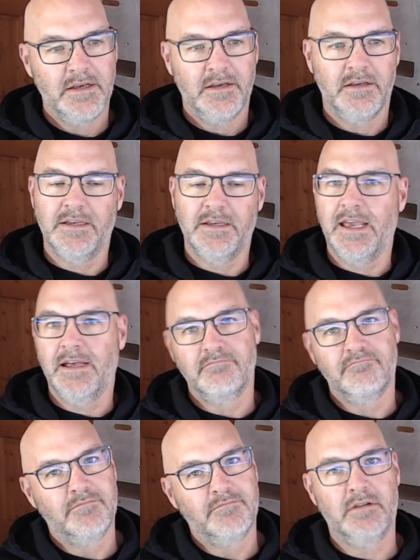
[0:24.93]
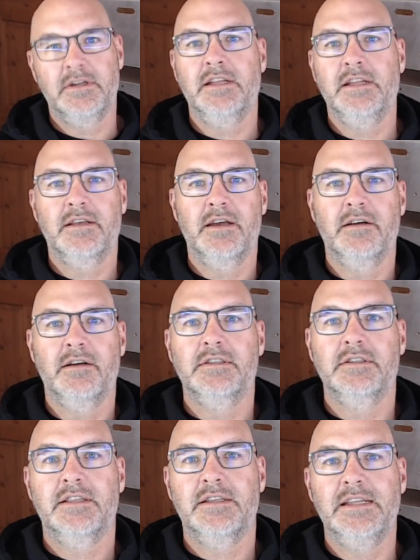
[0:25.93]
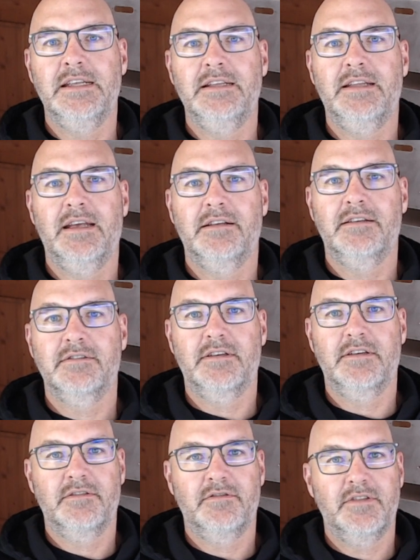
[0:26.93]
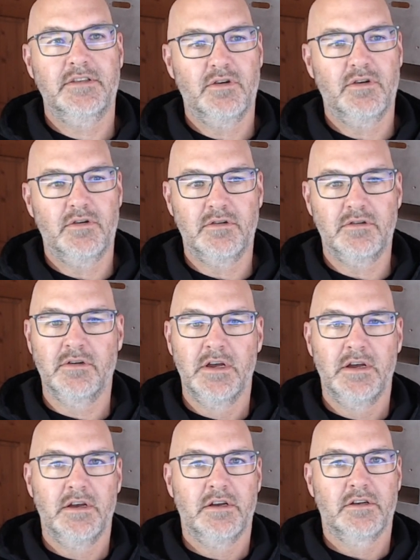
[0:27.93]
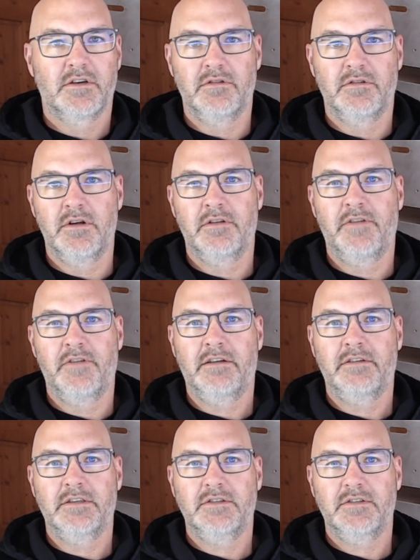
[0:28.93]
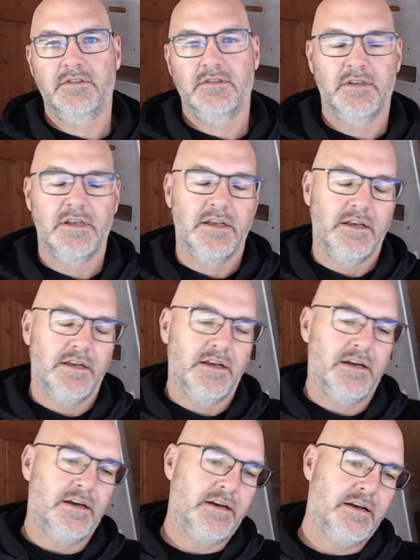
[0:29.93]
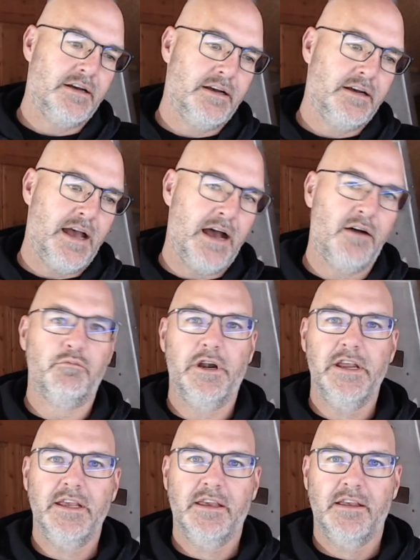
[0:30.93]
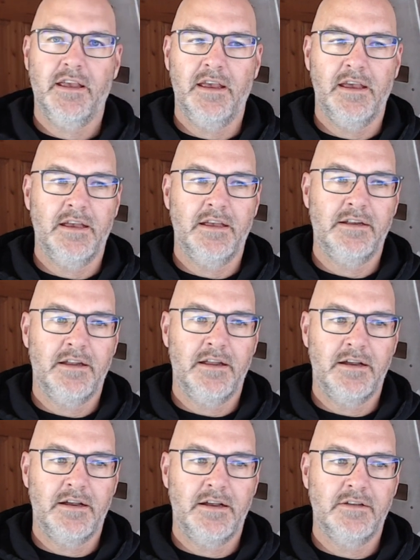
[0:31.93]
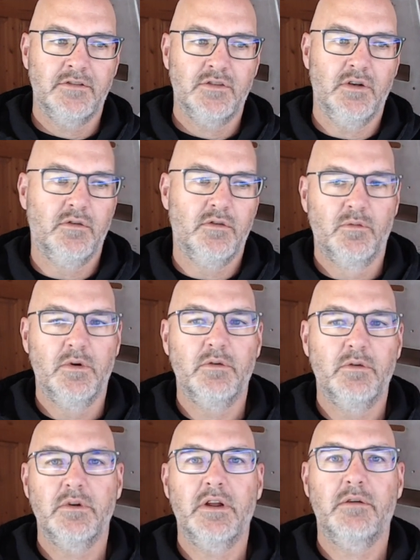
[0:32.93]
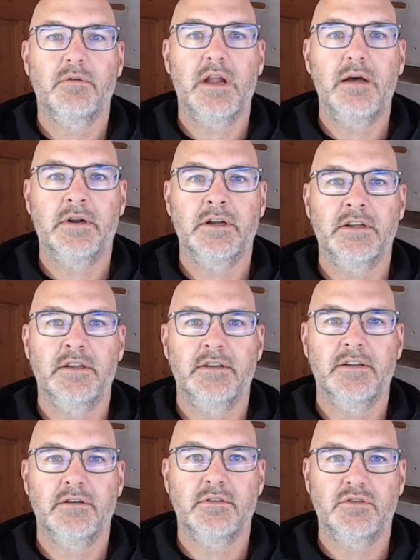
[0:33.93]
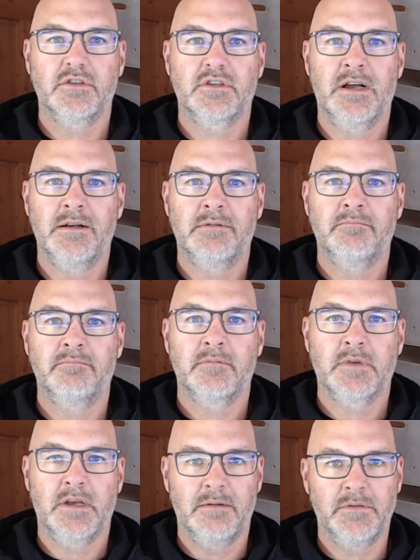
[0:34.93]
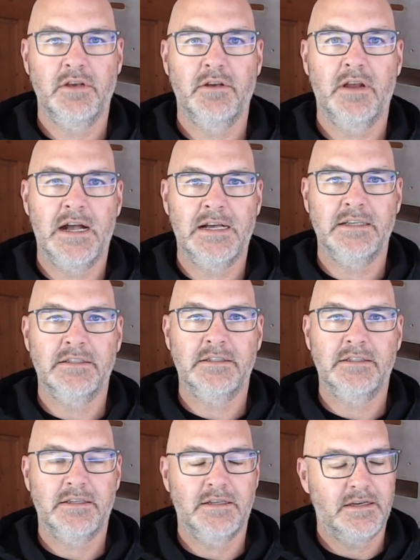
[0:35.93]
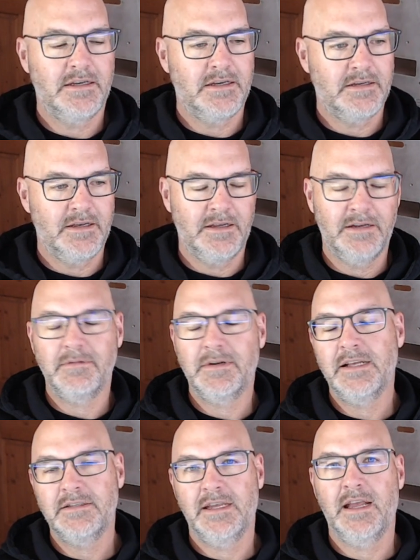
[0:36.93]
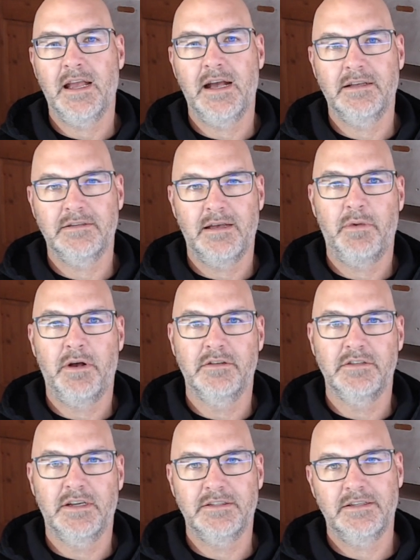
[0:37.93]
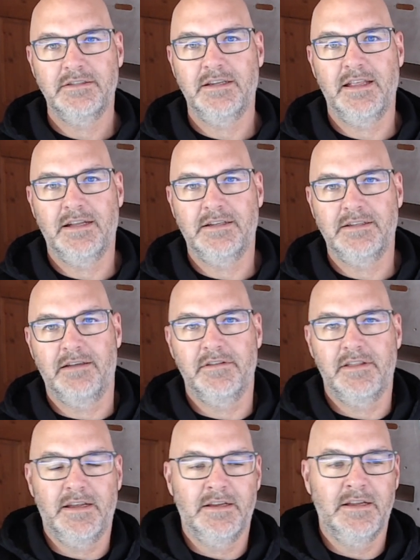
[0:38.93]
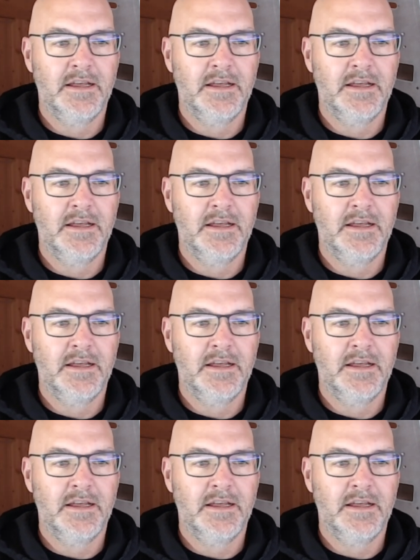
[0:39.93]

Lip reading: Again, don't need to go into the details of this whole coronavirus outbreak. And so what I wanted to do is just come to you guys. And when I say guys, I apologize. I say that to everything.